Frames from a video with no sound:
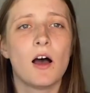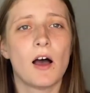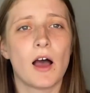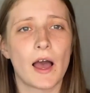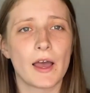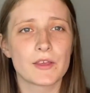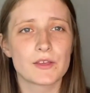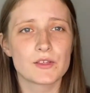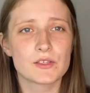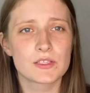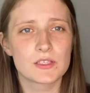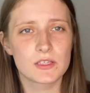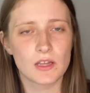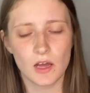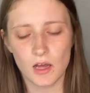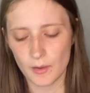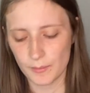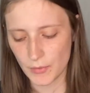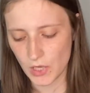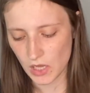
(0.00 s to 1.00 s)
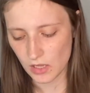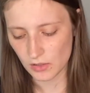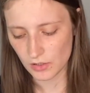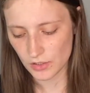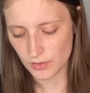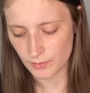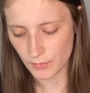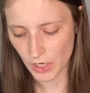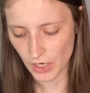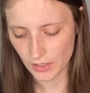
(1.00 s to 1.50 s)
used colored
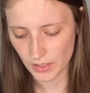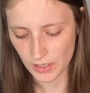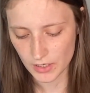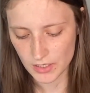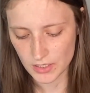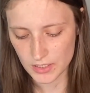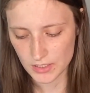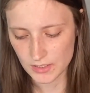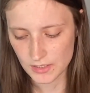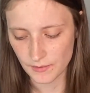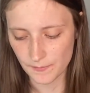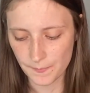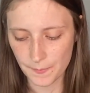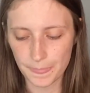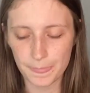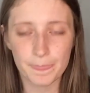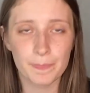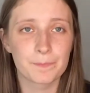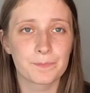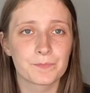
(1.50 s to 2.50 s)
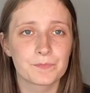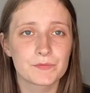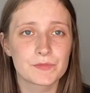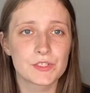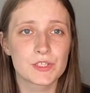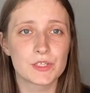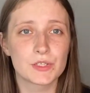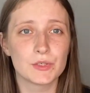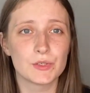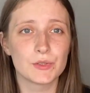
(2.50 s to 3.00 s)
markers
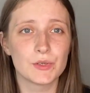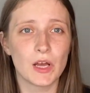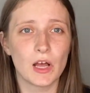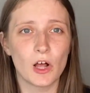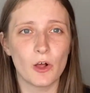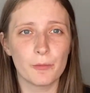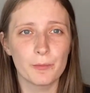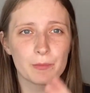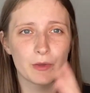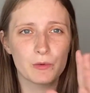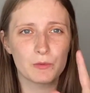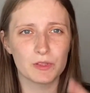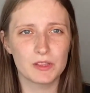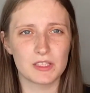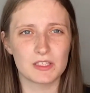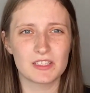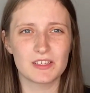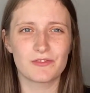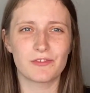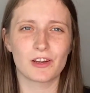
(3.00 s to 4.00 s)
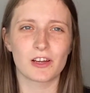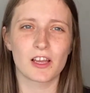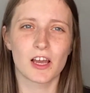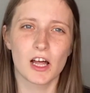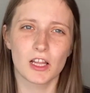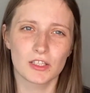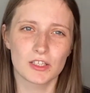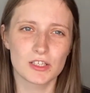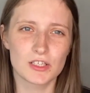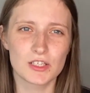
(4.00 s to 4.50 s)
to help me with the different
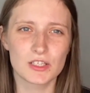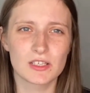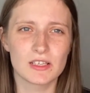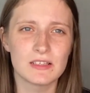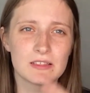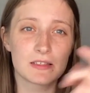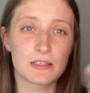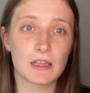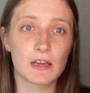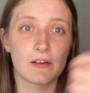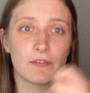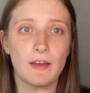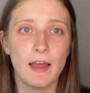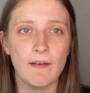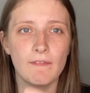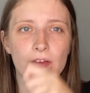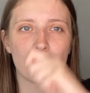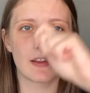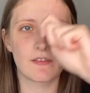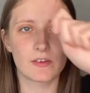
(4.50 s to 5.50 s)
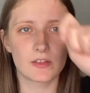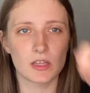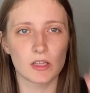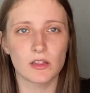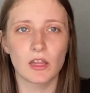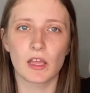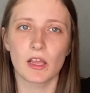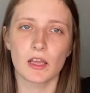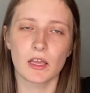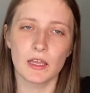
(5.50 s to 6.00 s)
colors. Instead of having everything
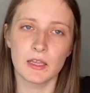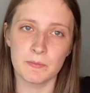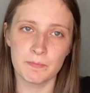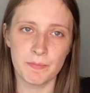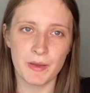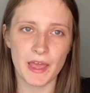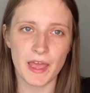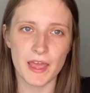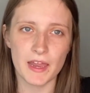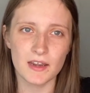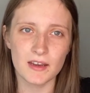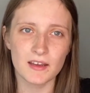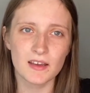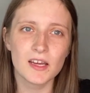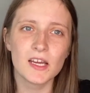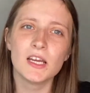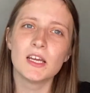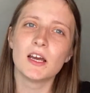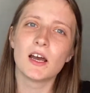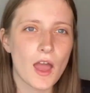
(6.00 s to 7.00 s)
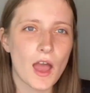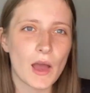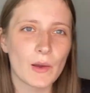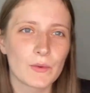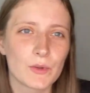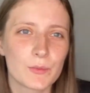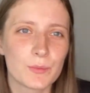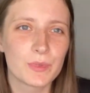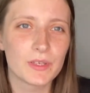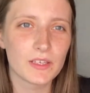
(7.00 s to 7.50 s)
like in pen, I
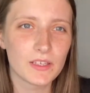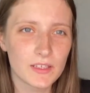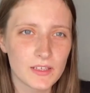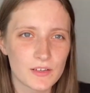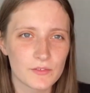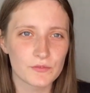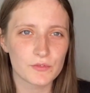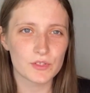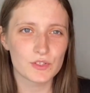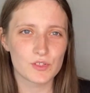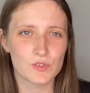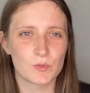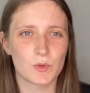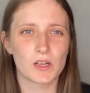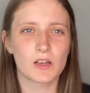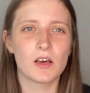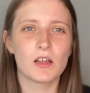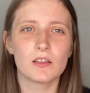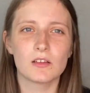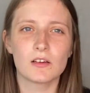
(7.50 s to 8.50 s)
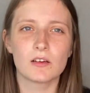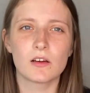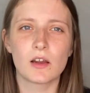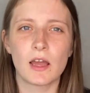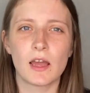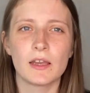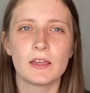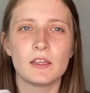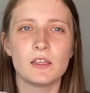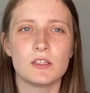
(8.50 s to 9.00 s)
would be confused what color
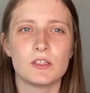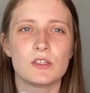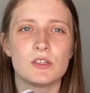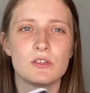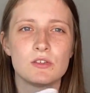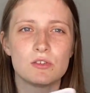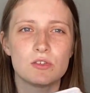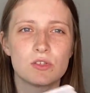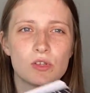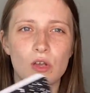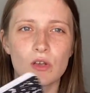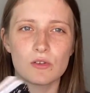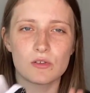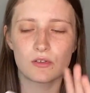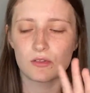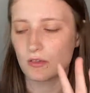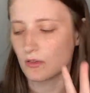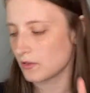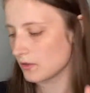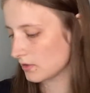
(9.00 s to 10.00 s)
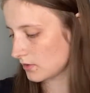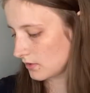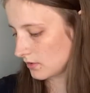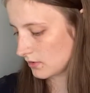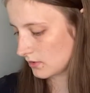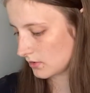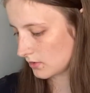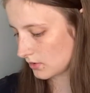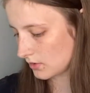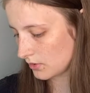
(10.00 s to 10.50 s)
I need to use, so
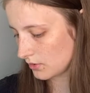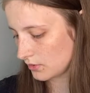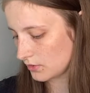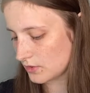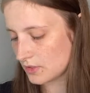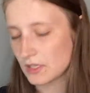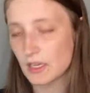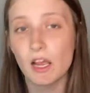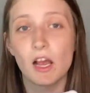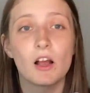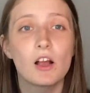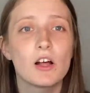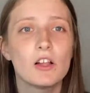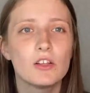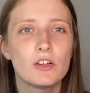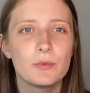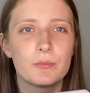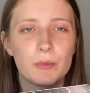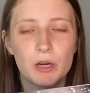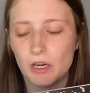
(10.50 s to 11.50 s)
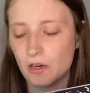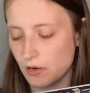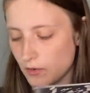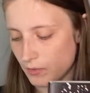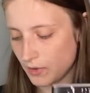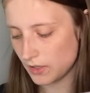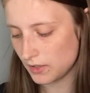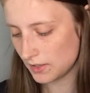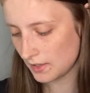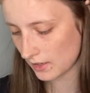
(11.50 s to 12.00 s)
using a colored marker
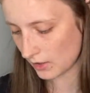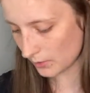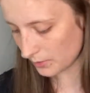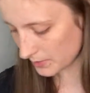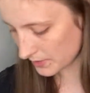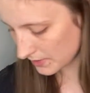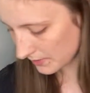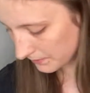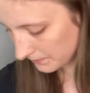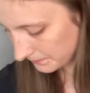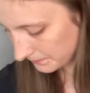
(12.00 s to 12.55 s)
really helps.